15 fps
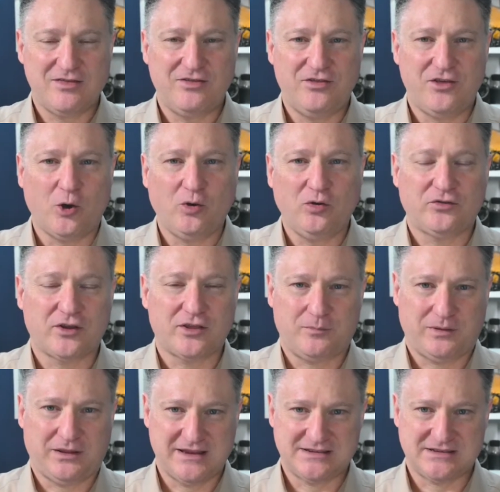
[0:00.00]
Those are the
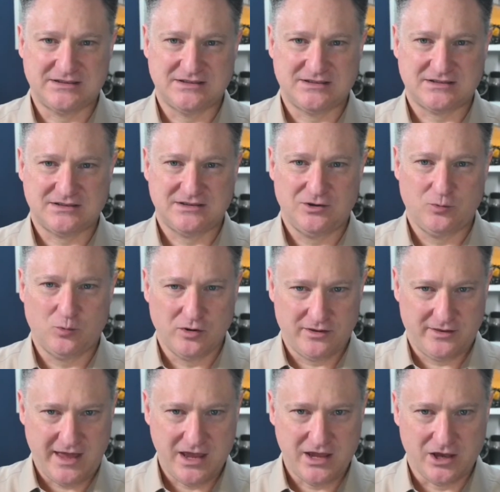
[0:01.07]
places where
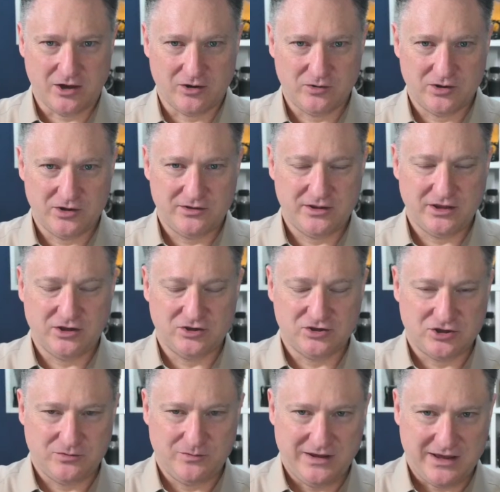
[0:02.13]
they go that you
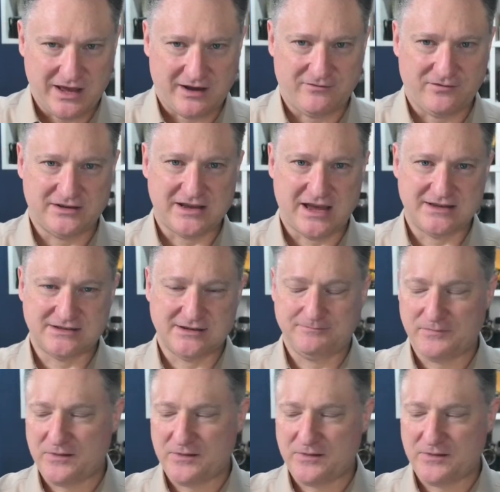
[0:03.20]
should be advertising.